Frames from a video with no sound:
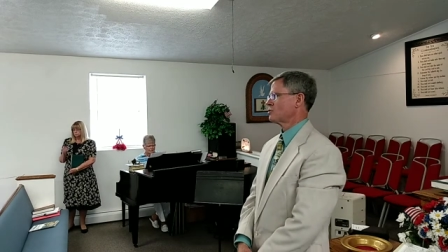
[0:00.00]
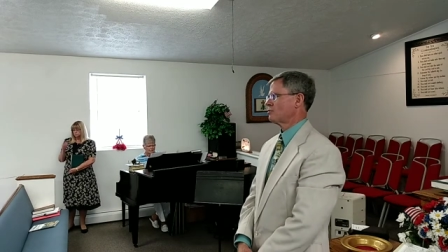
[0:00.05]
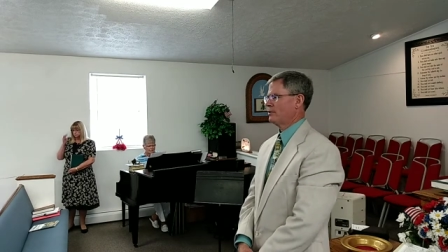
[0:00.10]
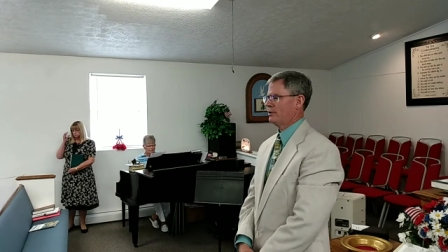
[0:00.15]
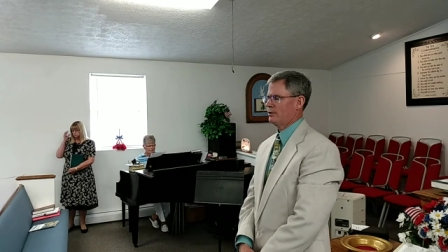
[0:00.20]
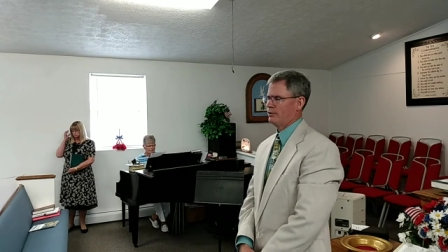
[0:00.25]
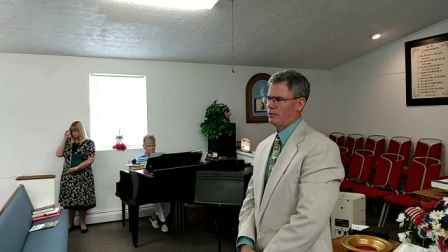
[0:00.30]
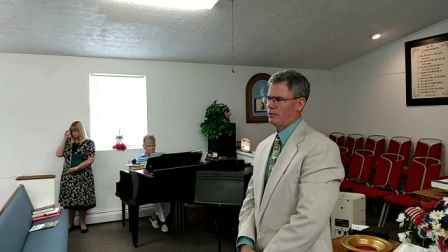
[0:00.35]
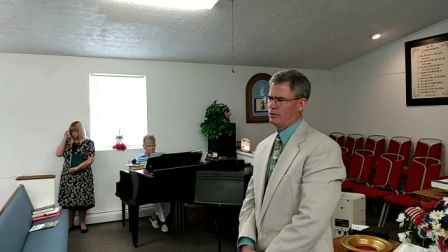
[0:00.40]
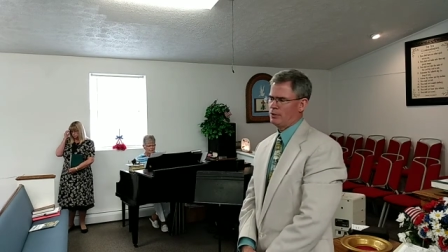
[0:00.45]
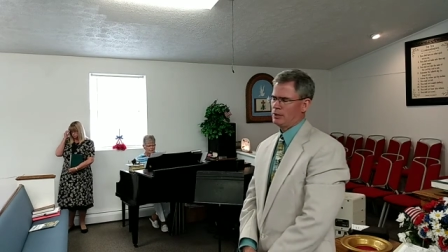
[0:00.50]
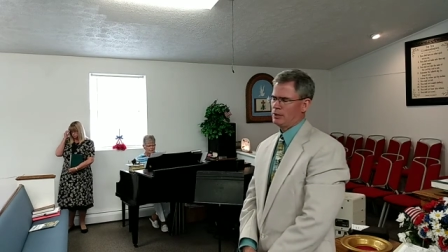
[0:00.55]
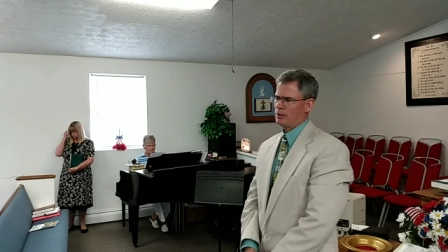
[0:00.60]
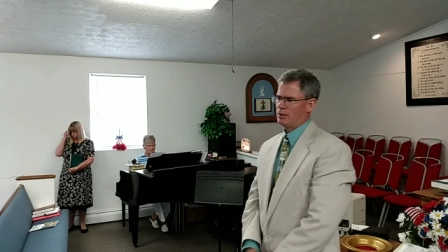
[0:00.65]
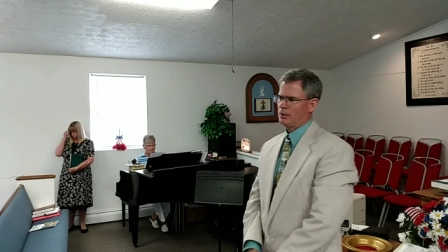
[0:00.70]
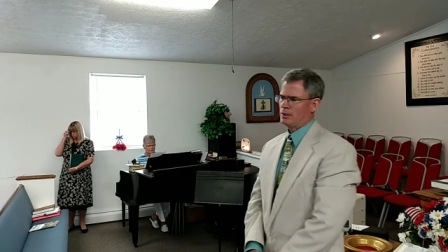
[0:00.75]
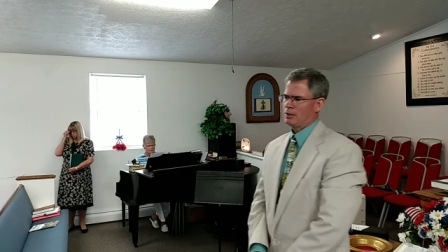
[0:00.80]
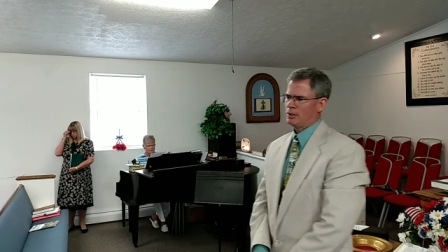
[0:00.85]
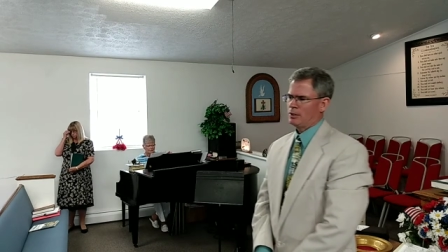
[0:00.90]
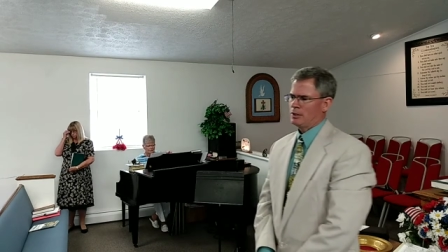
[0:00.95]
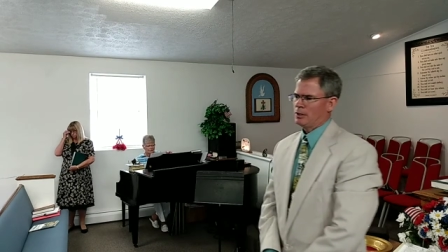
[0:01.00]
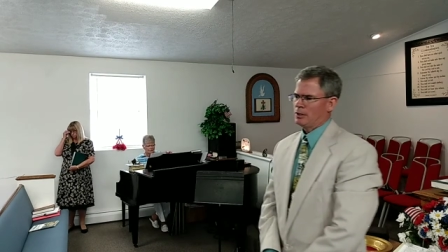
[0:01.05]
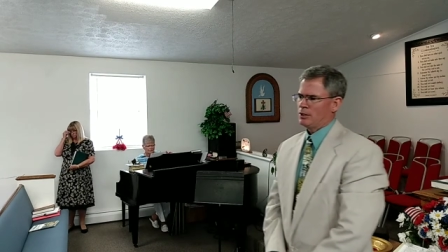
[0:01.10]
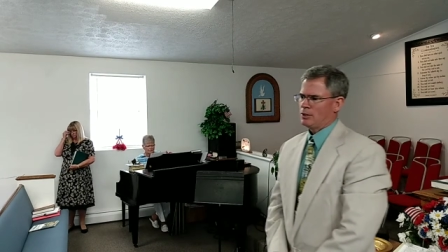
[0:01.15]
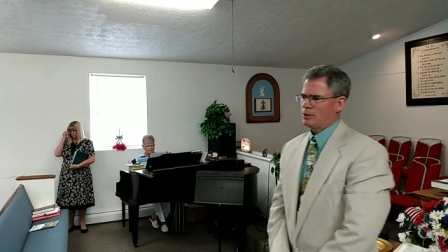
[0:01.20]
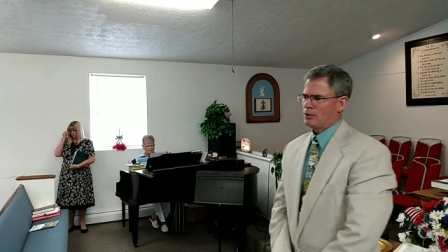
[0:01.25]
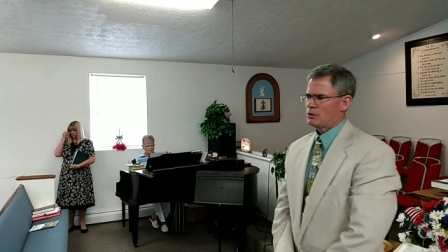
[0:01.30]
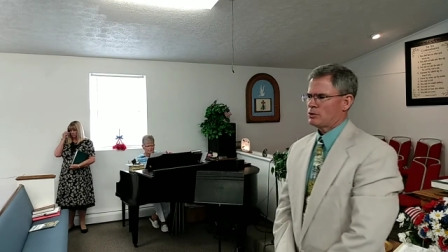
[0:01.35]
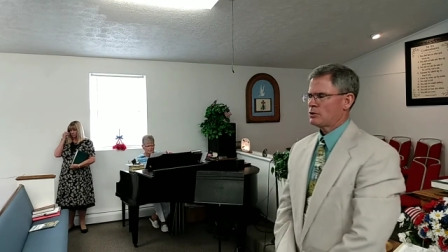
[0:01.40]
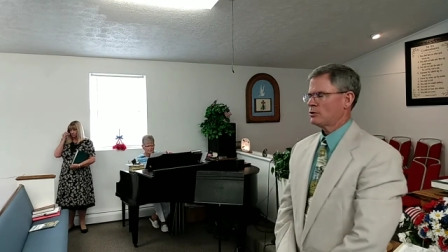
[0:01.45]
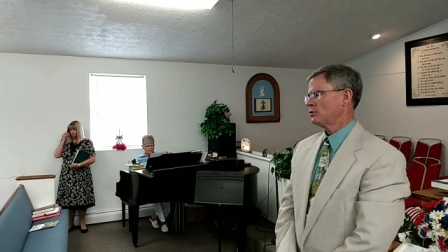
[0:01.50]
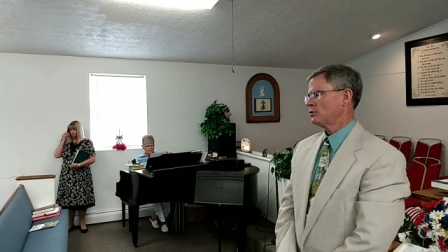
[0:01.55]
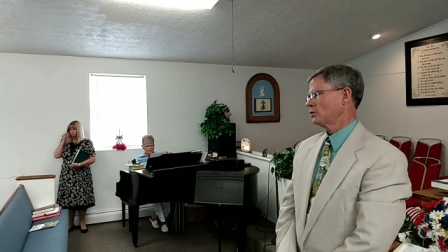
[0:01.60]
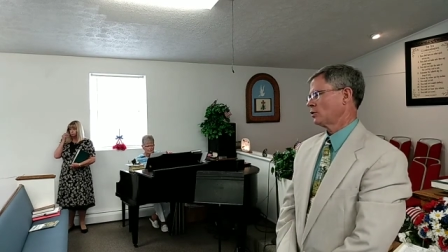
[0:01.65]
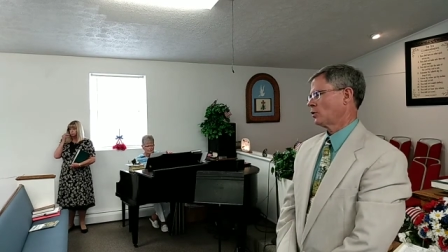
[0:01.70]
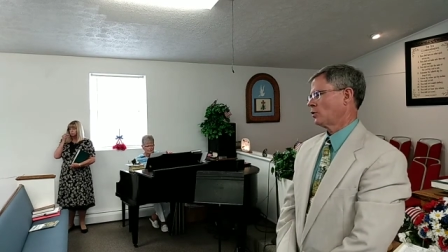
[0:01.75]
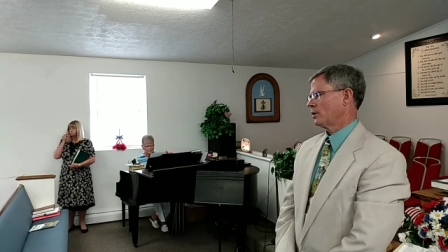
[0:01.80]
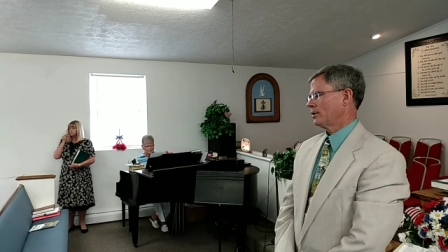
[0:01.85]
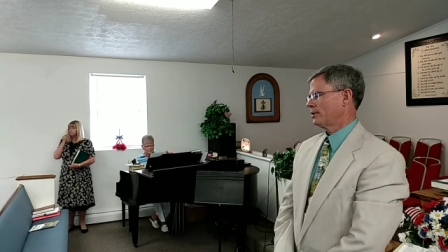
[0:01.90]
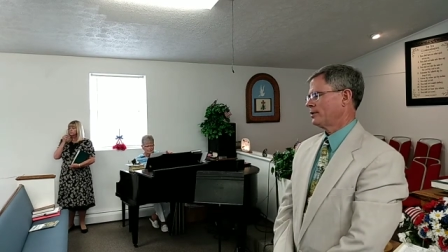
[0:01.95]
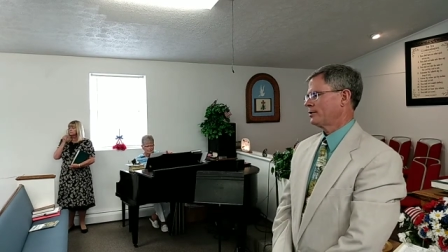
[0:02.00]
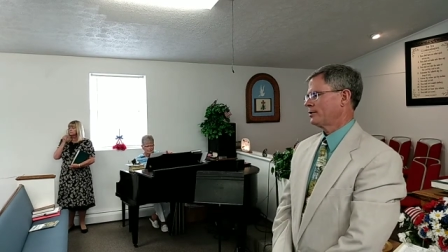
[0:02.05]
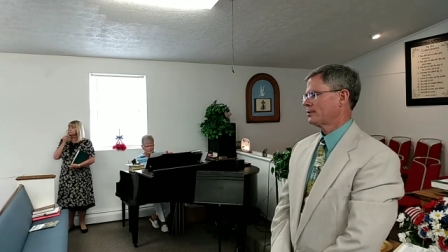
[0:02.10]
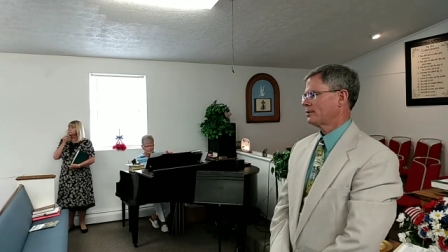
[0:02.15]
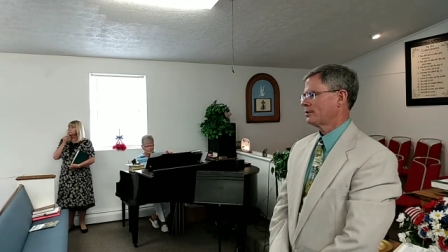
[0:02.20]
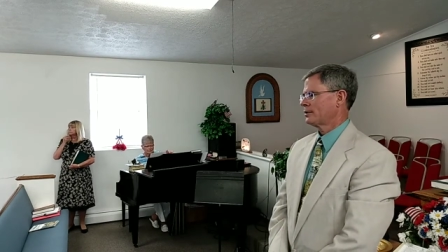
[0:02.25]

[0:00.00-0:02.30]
surrender to the Lord,